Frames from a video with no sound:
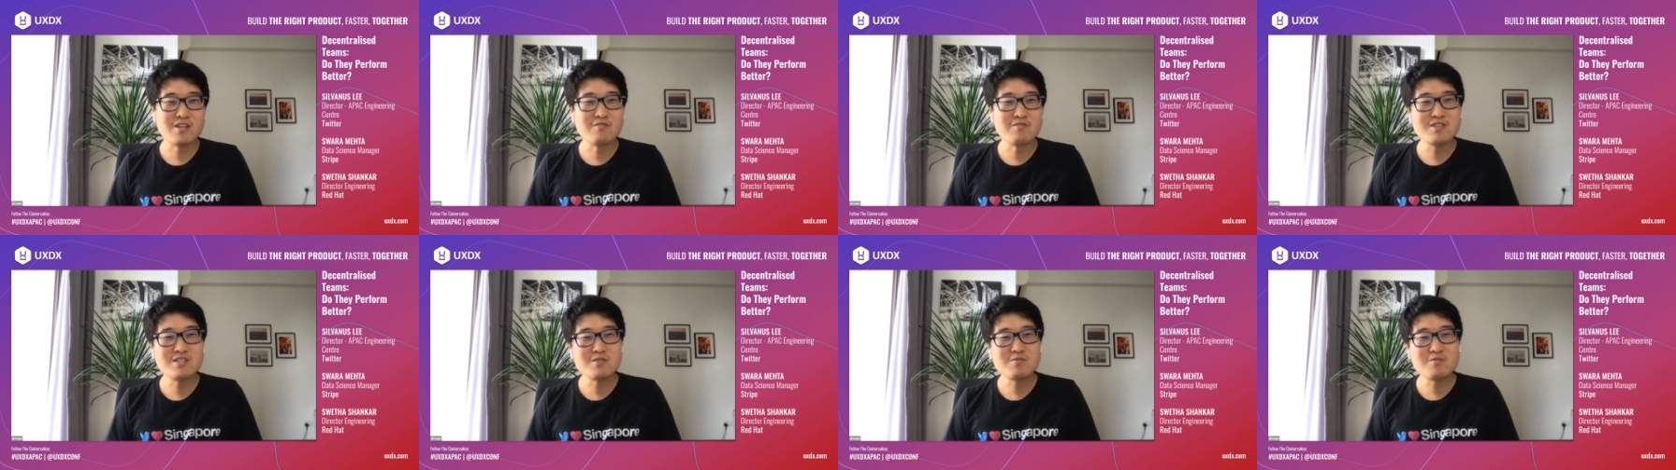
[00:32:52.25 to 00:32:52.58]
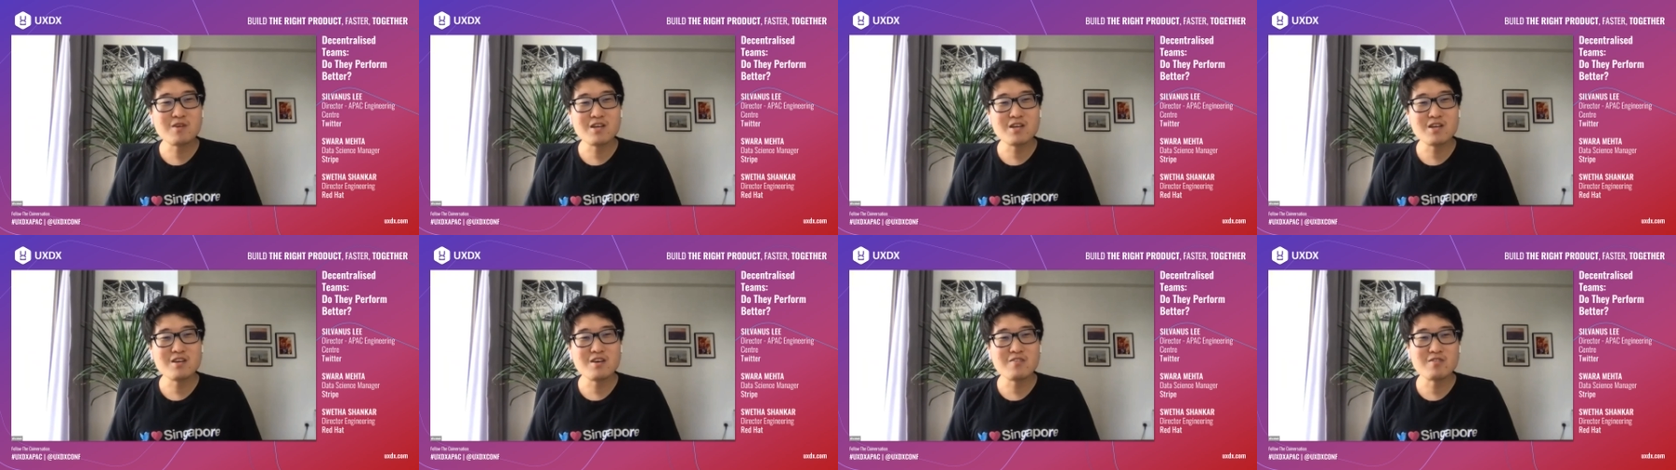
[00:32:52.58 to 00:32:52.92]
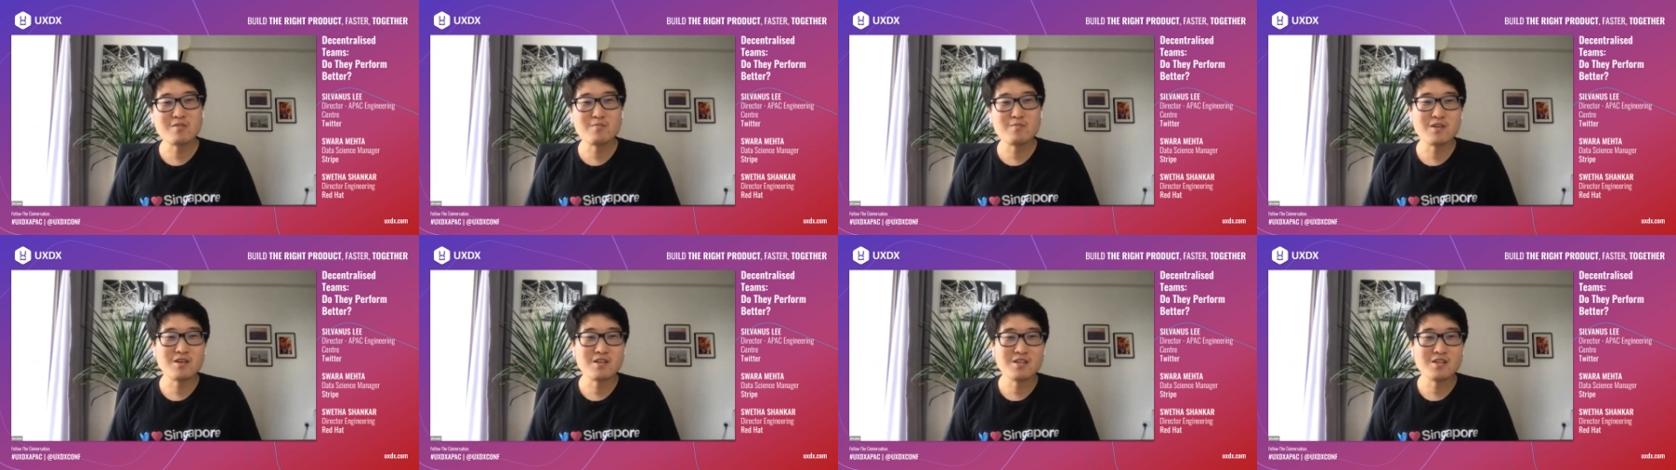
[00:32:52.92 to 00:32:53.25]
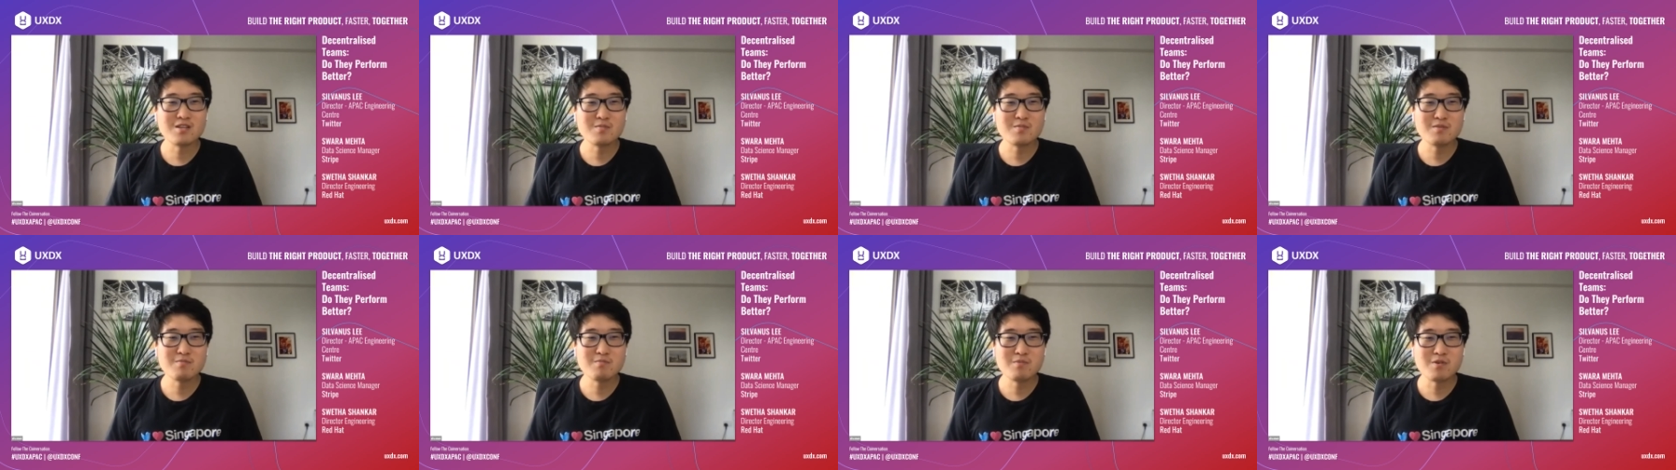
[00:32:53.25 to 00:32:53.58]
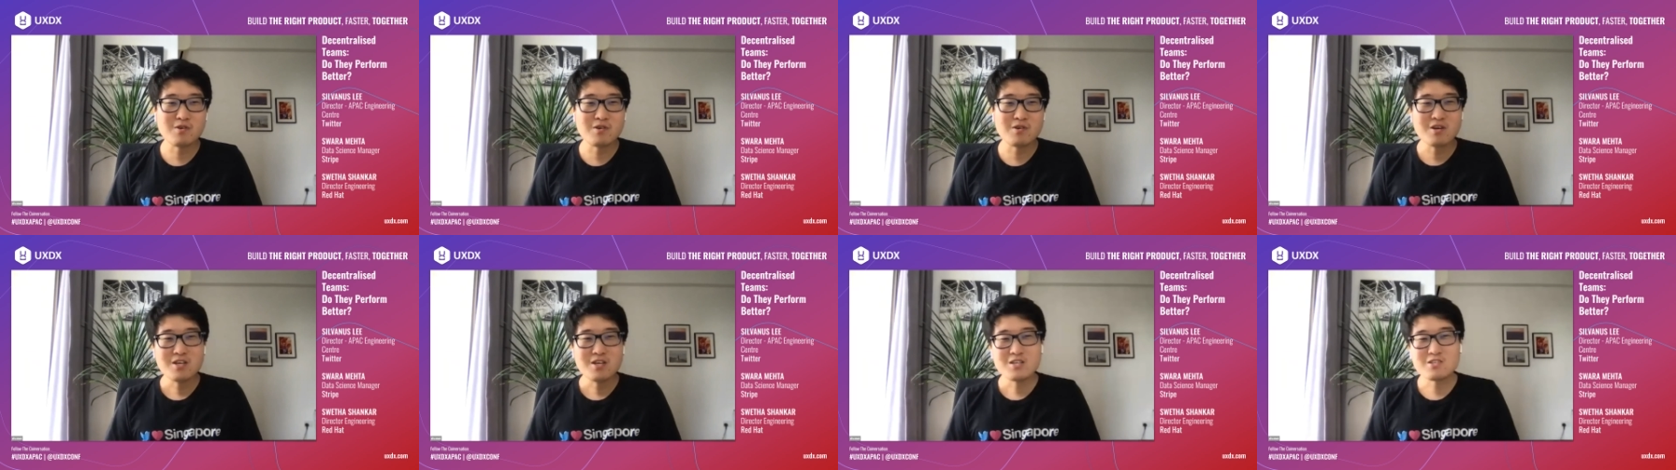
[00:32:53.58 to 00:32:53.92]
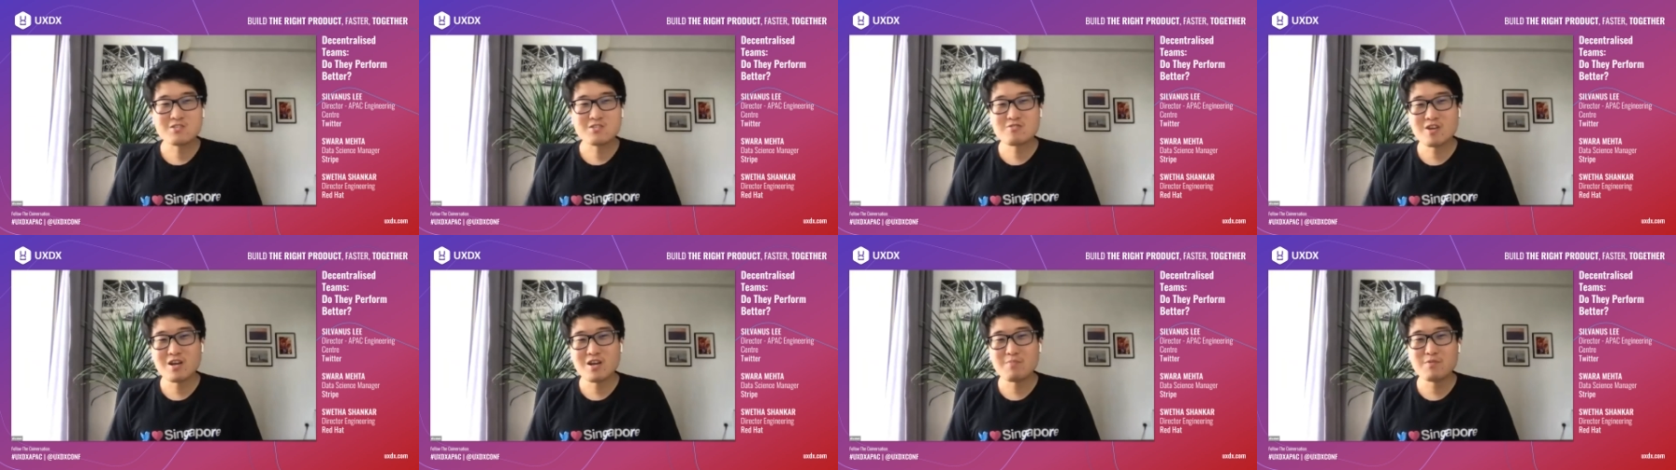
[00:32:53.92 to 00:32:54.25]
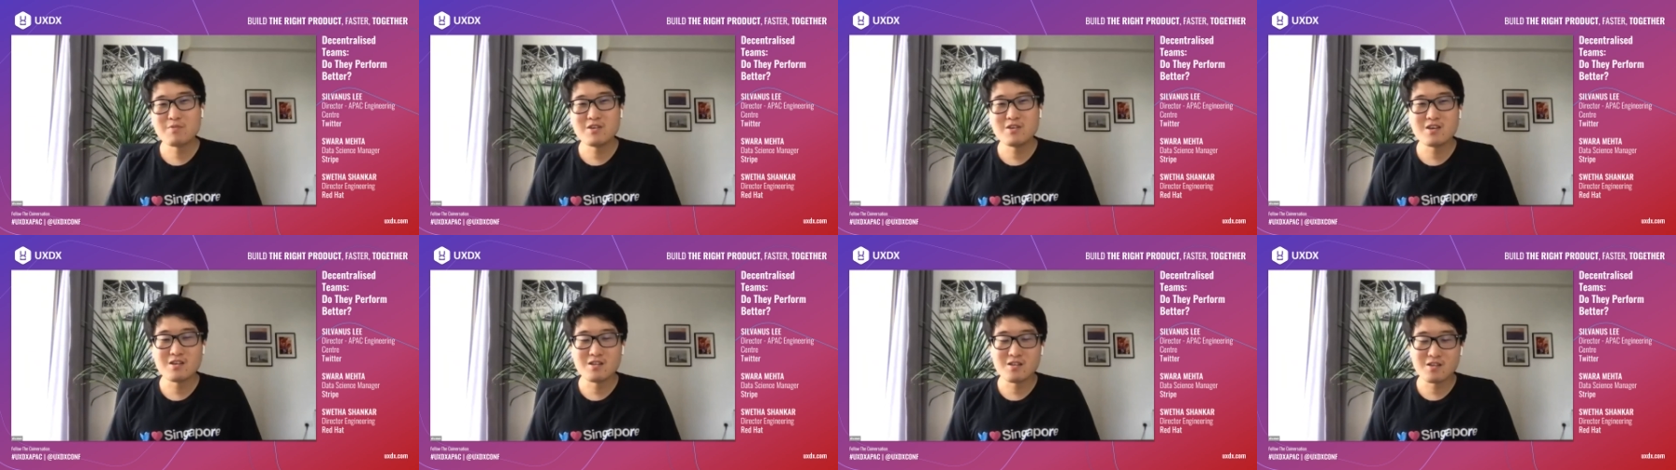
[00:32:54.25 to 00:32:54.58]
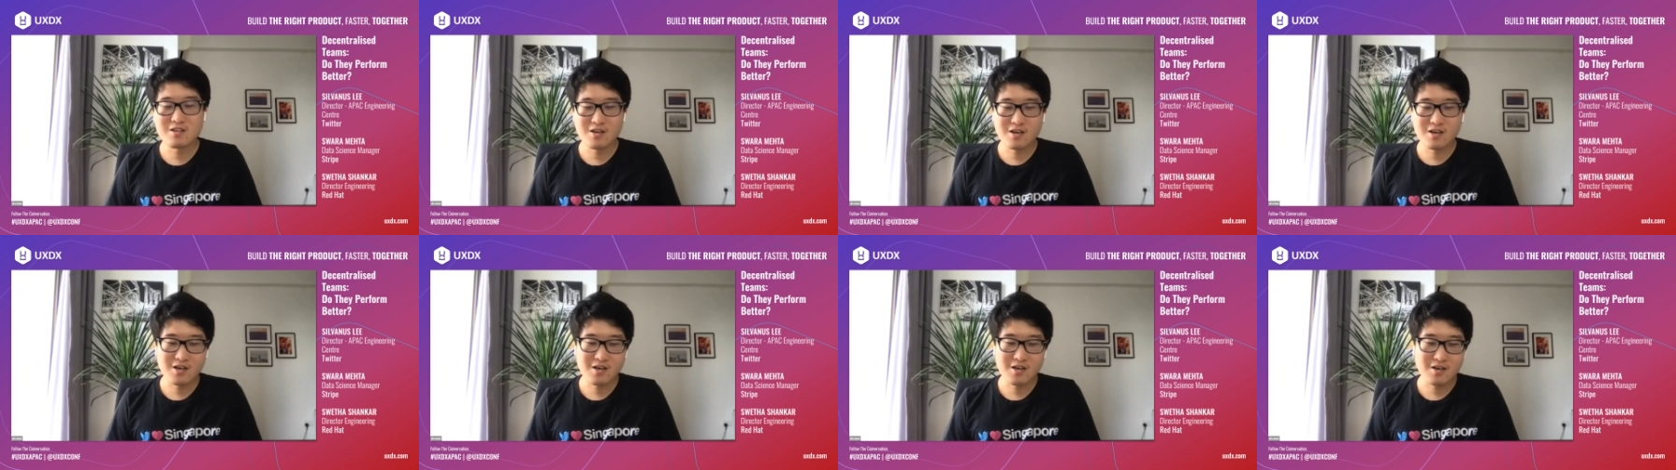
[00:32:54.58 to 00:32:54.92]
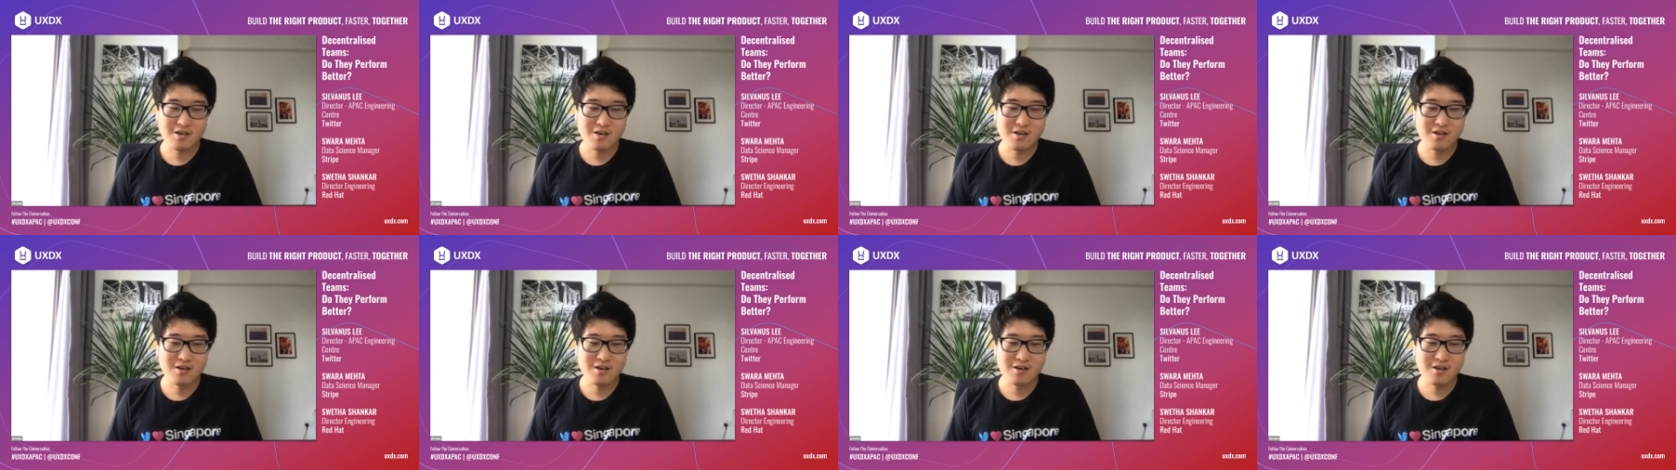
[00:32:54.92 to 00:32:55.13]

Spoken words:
And the reason why you have to be a little bit more scrappy and